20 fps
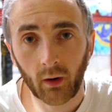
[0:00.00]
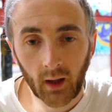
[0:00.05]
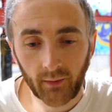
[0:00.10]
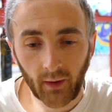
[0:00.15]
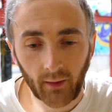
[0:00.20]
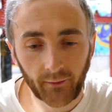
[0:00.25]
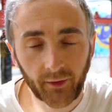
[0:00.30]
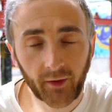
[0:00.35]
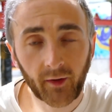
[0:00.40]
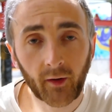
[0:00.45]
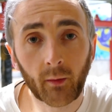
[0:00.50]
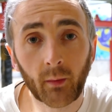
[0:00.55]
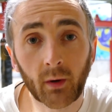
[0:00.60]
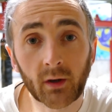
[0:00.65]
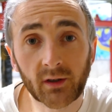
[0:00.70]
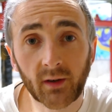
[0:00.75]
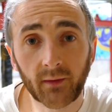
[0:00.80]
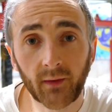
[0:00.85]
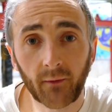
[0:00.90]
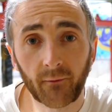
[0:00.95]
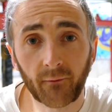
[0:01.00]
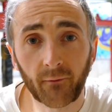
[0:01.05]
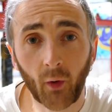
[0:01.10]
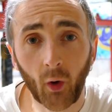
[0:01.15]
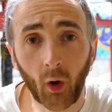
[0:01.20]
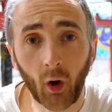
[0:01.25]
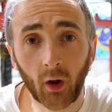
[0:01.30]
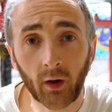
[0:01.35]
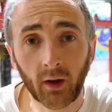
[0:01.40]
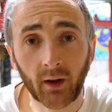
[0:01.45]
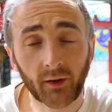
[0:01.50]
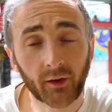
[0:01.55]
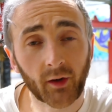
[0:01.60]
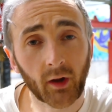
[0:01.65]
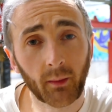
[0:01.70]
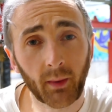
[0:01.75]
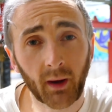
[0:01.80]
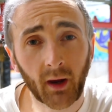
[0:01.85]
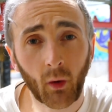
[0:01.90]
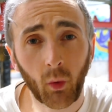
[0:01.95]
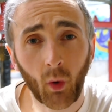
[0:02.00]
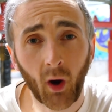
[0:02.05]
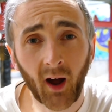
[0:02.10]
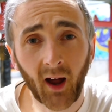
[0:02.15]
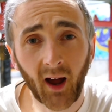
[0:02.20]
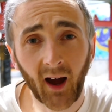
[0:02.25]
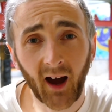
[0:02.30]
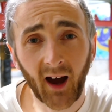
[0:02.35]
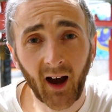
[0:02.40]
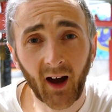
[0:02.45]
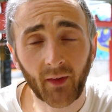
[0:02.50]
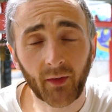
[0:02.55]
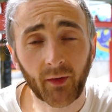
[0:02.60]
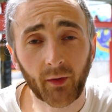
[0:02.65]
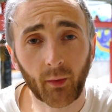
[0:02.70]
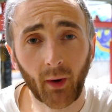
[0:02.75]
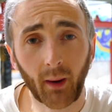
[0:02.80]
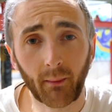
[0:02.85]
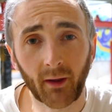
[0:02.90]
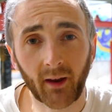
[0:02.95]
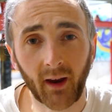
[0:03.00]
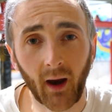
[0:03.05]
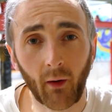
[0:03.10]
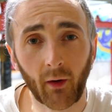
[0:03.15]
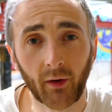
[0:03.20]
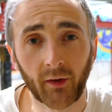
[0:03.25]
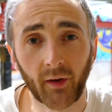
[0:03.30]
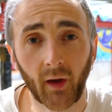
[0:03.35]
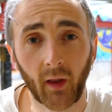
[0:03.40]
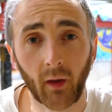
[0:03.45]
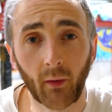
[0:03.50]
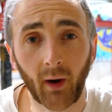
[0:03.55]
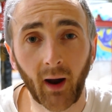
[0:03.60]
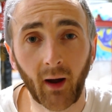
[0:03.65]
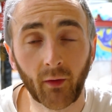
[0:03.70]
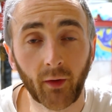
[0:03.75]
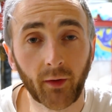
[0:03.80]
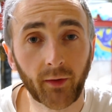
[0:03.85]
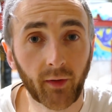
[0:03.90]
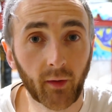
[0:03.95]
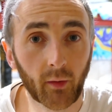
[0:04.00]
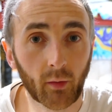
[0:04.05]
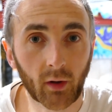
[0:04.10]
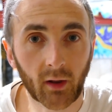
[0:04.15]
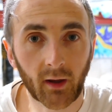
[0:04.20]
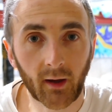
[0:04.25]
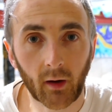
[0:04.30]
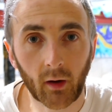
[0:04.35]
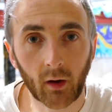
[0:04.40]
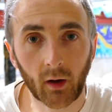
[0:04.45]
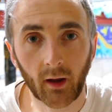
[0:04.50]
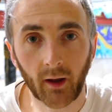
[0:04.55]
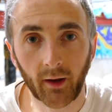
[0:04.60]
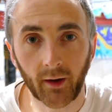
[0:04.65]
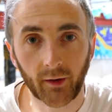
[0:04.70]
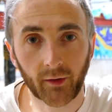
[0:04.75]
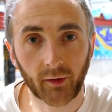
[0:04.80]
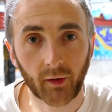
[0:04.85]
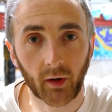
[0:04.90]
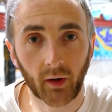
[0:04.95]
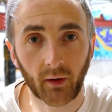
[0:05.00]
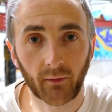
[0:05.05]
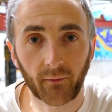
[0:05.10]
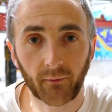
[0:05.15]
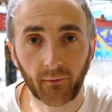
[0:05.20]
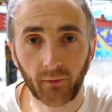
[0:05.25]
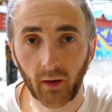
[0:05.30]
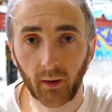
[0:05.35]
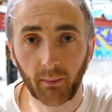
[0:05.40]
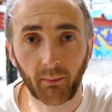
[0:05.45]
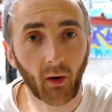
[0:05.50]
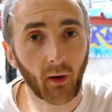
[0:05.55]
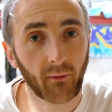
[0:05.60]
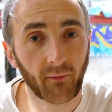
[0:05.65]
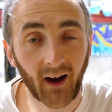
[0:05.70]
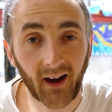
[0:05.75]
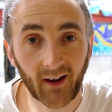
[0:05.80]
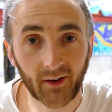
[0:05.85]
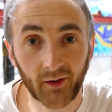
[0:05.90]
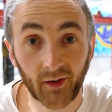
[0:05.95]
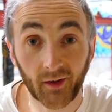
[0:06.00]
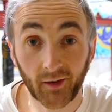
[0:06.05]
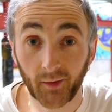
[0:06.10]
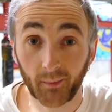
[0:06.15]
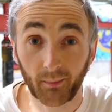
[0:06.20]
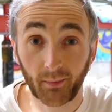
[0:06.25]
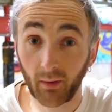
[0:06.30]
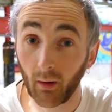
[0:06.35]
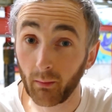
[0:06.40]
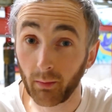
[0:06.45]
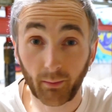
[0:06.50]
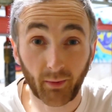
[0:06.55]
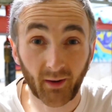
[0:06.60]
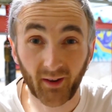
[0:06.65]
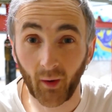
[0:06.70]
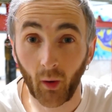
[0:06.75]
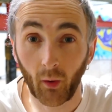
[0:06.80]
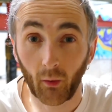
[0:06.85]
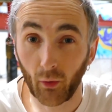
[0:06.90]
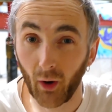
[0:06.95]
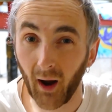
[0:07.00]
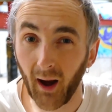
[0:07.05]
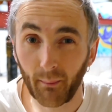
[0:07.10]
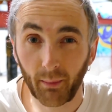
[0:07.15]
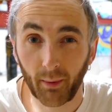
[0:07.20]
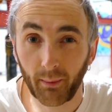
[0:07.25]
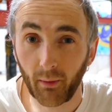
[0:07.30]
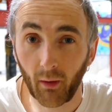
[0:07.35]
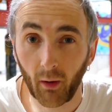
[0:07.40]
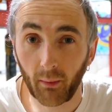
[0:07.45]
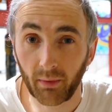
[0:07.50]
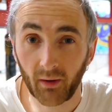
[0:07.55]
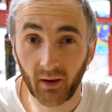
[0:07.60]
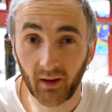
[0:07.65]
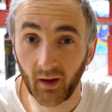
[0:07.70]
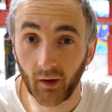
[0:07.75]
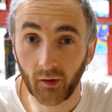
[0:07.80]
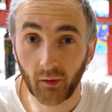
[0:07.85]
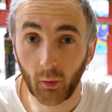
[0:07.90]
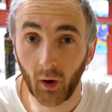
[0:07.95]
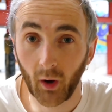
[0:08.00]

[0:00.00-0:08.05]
If you have too much of your foot on, it's going to be quite hard to wrap the carousel around. Too little, and it's going to flip off axis and probably not wrap properly as